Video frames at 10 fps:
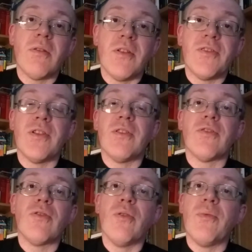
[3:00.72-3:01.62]
Christians
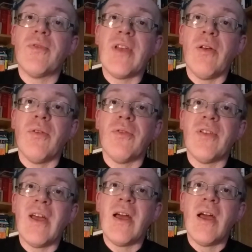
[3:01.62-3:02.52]
call themselves
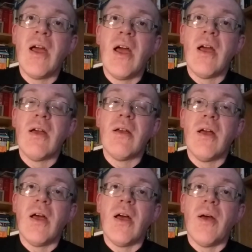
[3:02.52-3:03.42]

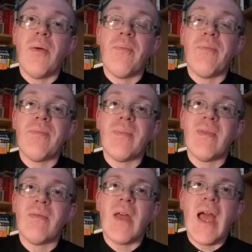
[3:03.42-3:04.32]
um,
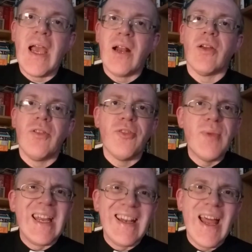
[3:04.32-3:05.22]
Anglicans,
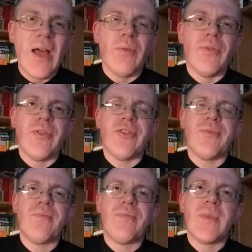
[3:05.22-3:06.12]
meaning nouns.
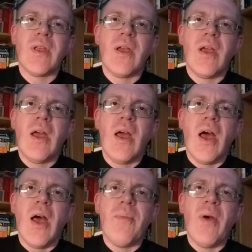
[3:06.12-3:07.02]

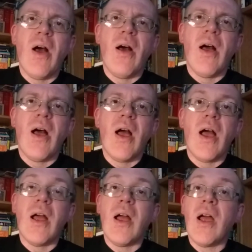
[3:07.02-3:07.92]
Um,
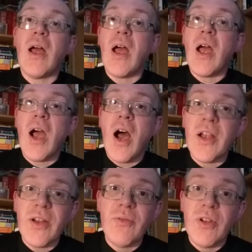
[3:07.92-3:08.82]
I
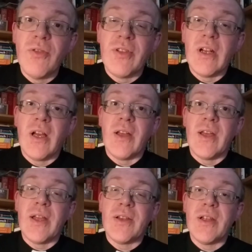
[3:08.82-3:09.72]
don't use it like
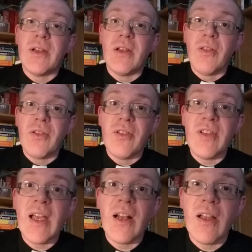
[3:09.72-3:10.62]
that, and neither does
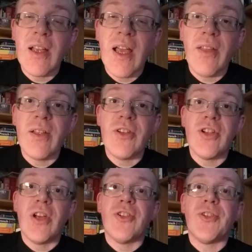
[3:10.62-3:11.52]
the Anglican Catholic
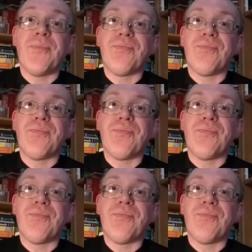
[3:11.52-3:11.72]
Church,